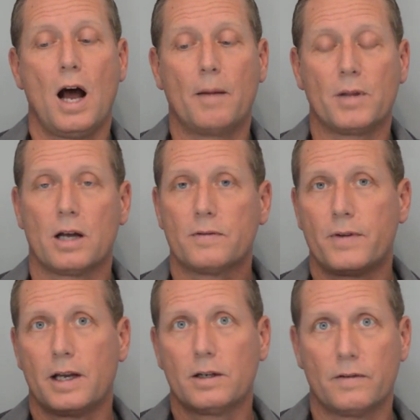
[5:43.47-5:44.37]
I'm not a
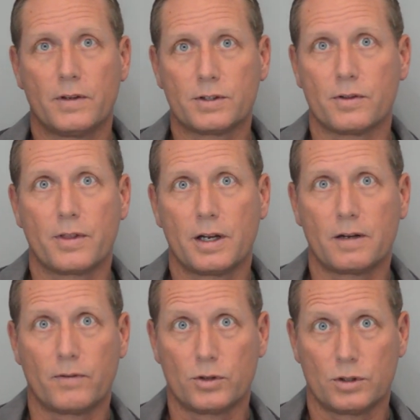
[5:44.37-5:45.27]
fan of the
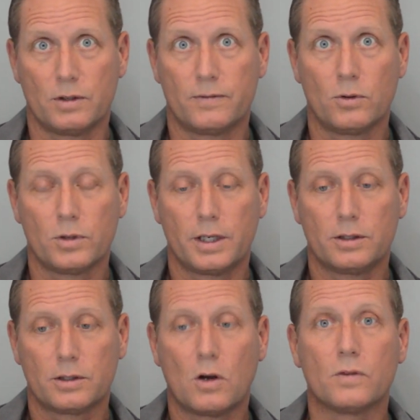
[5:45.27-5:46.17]
synthetic version of
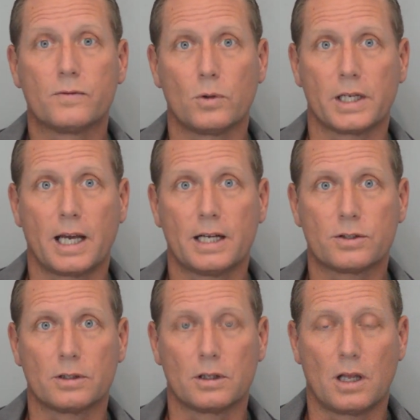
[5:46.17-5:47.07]
folate called folic
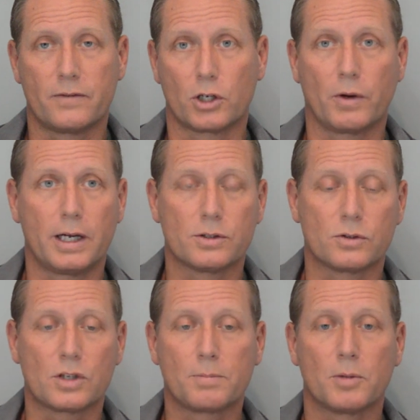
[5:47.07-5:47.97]
acid. A lot of our grains are
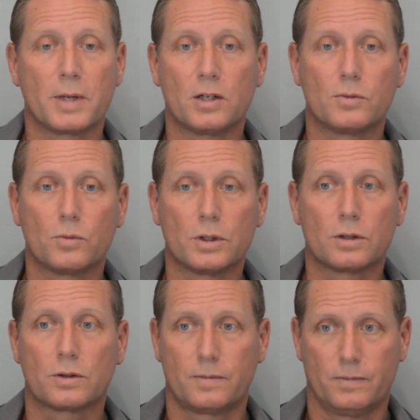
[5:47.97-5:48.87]
supplemented
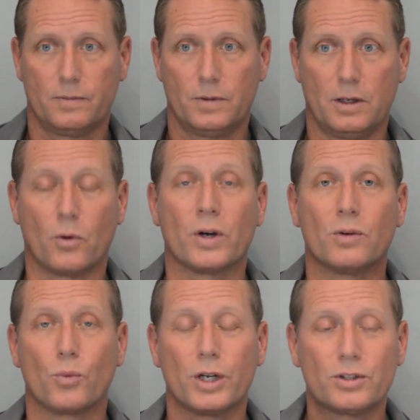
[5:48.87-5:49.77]
with or
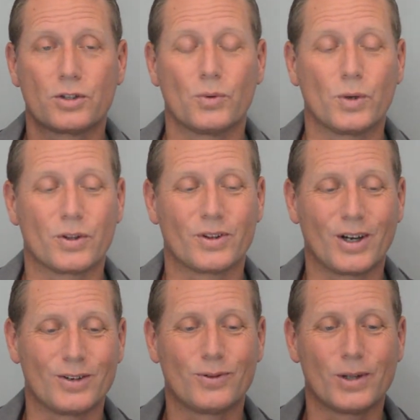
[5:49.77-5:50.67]
enriched with
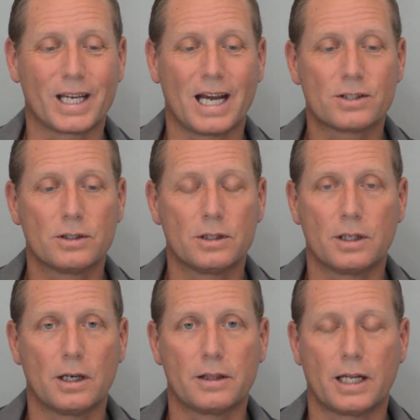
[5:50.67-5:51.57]
folic acid,
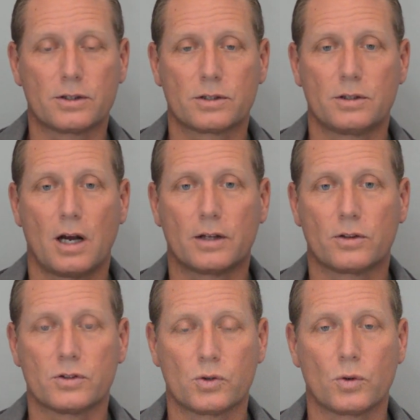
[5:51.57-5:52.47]
and that's
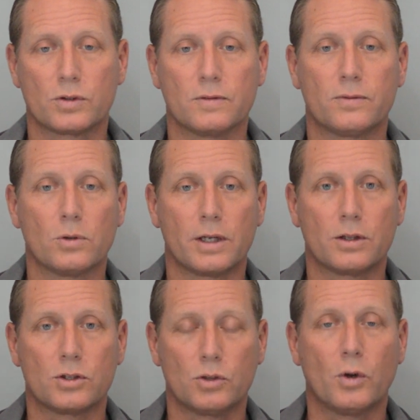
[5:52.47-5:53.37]
not the source of folate
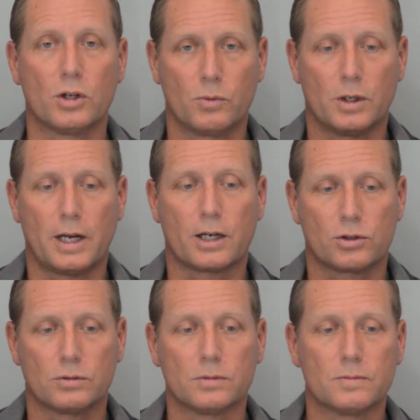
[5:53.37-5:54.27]
that you want. You want
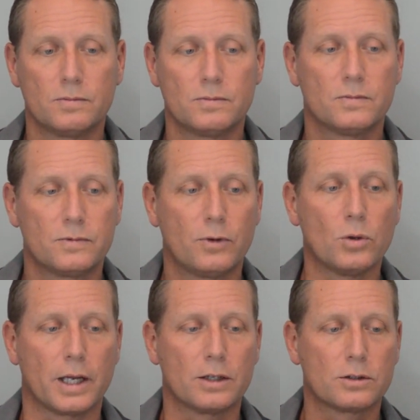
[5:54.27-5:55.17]
actual
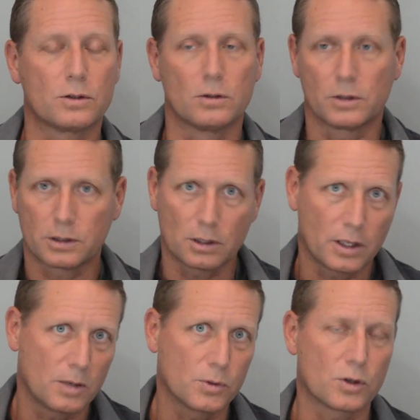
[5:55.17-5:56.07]
folate. So look at the
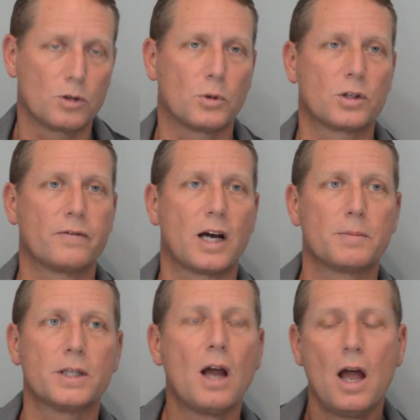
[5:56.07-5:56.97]
labels on your
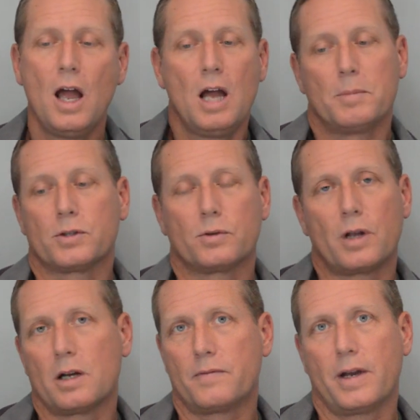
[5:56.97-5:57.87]
multivitamin. I'm also
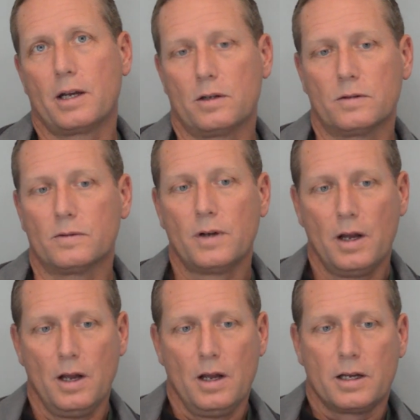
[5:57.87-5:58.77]
not a fan of
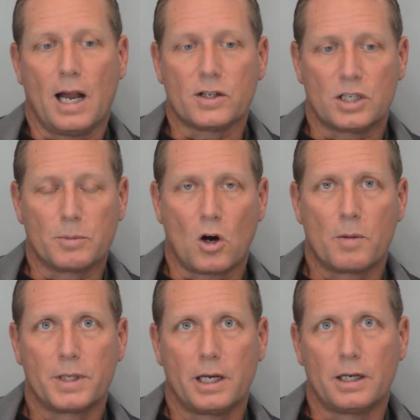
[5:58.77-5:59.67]
calcium
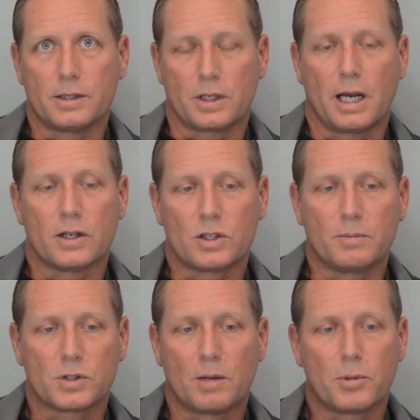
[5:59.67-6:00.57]
carbonate as a
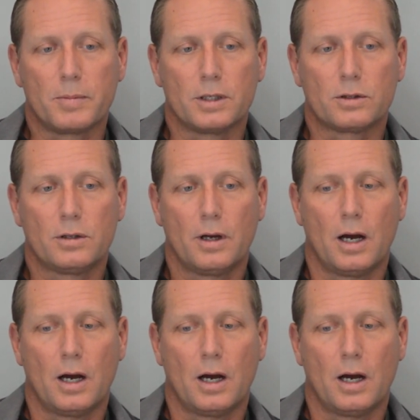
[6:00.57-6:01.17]
calcium supplement.